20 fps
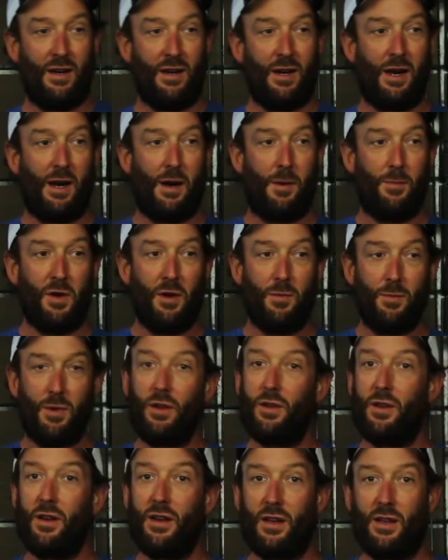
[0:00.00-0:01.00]
your
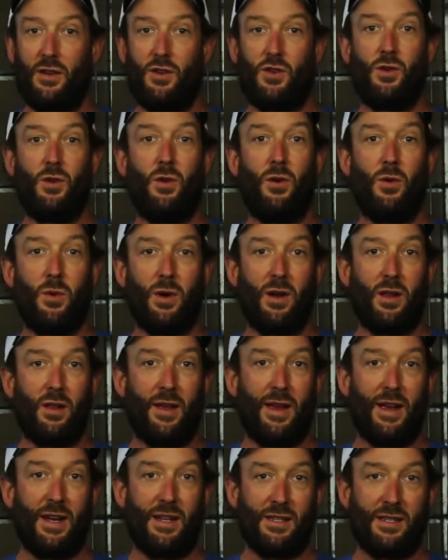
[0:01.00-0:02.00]
ability to control where it
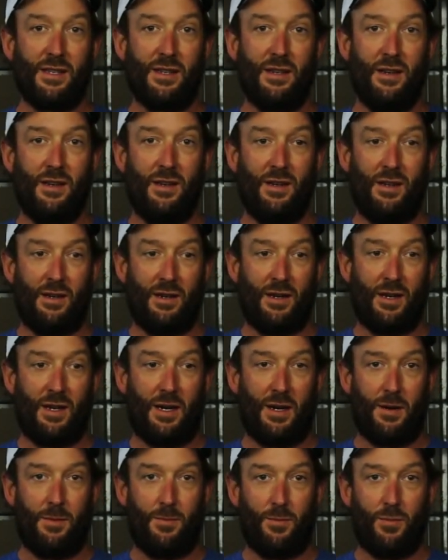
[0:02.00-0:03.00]
lands
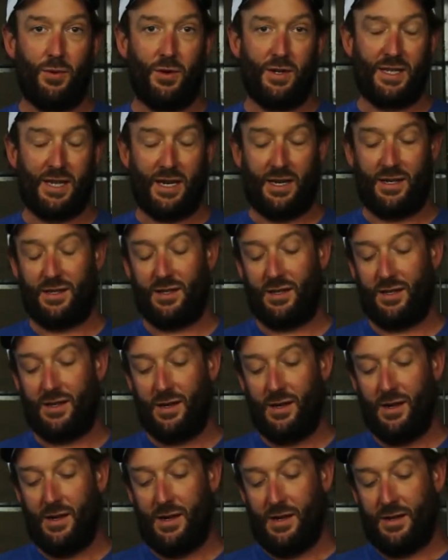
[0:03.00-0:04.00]
precisely.
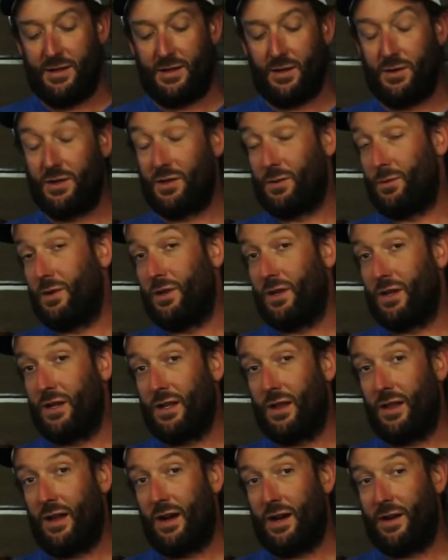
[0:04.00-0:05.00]
So this is a really
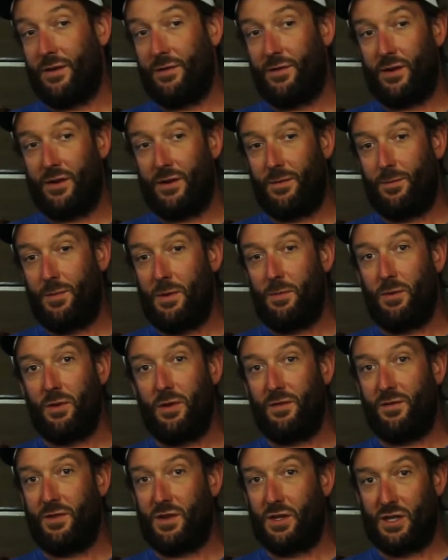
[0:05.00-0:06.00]
good line for people
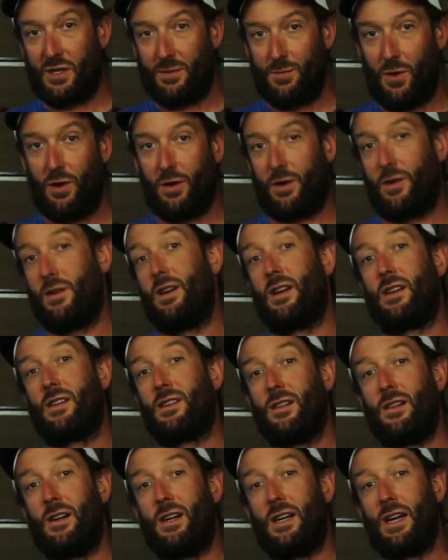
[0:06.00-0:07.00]
that fish small creeks
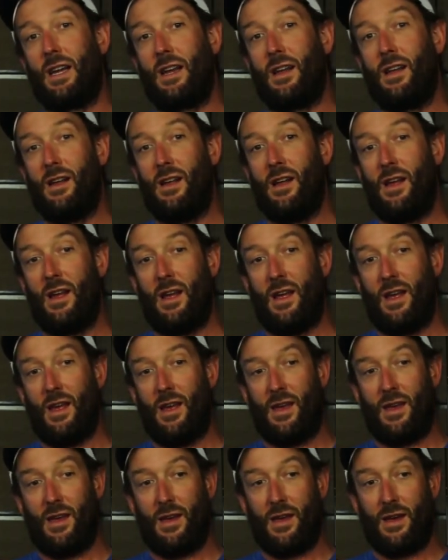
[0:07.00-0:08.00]
a lot
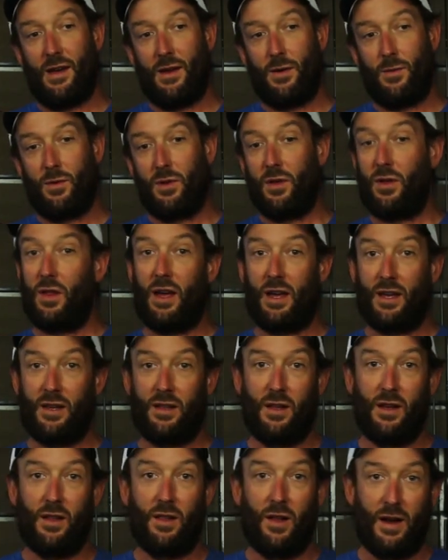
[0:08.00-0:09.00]
and really like
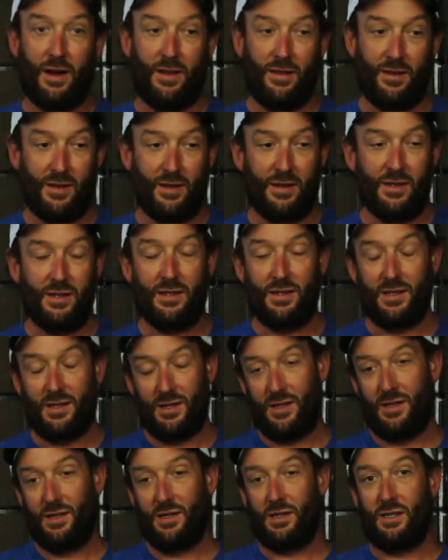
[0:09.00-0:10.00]
a line that
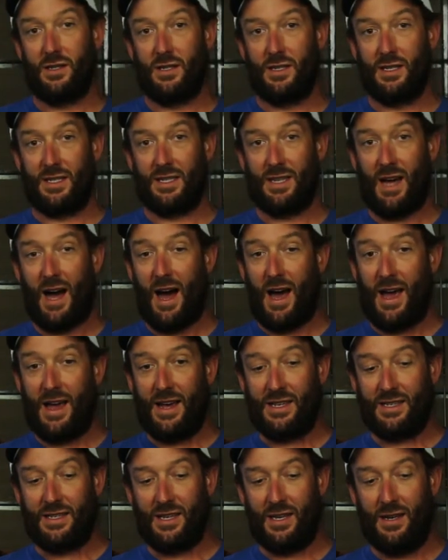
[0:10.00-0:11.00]
is to
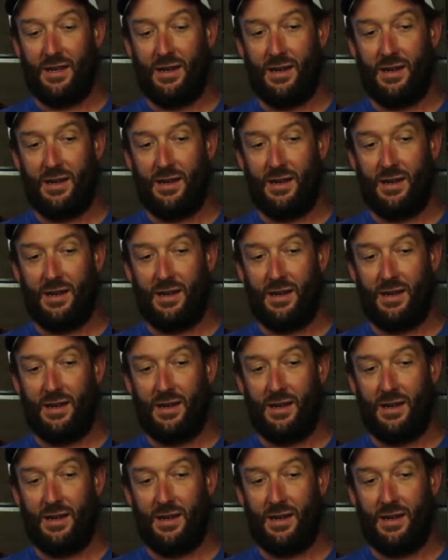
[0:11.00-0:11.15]
size,